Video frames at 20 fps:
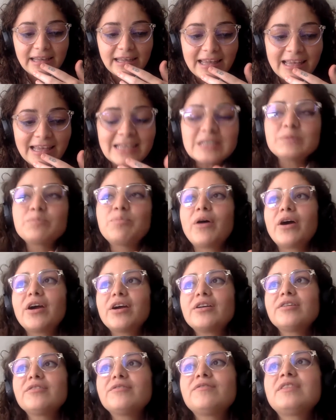is
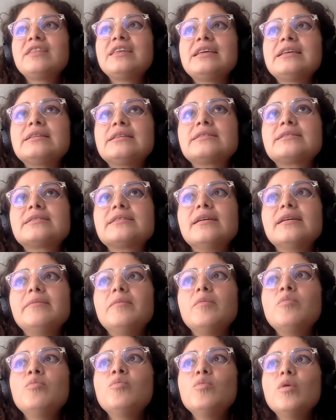part of this
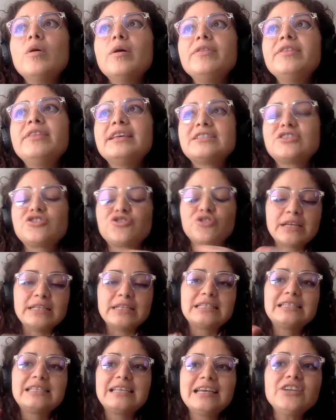this
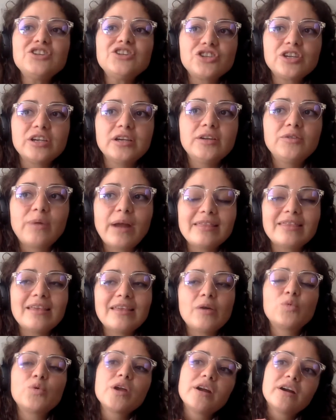transition, right,
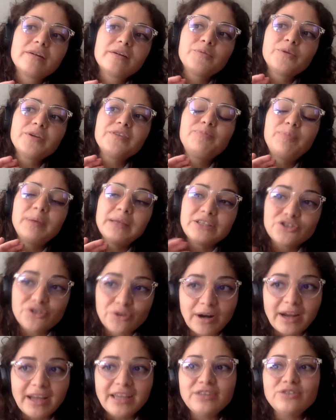that we've been
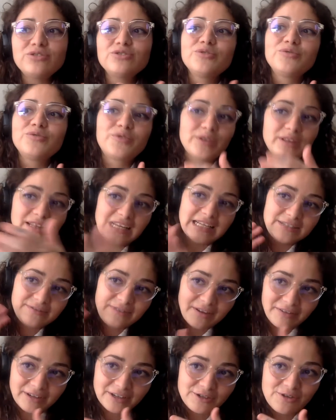trying to do for the last
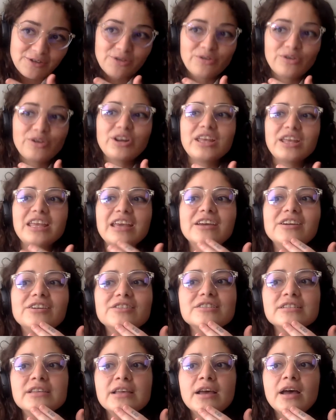530
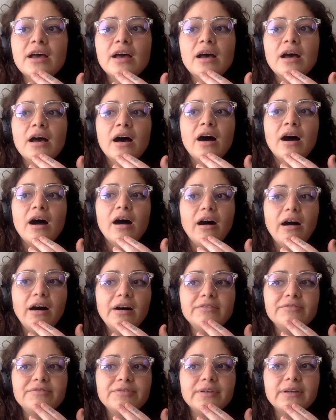years
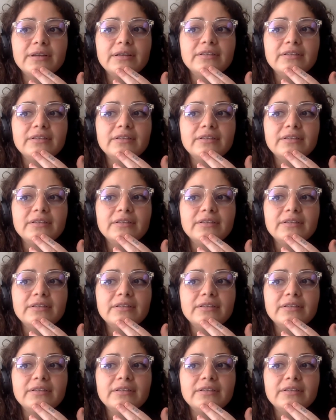of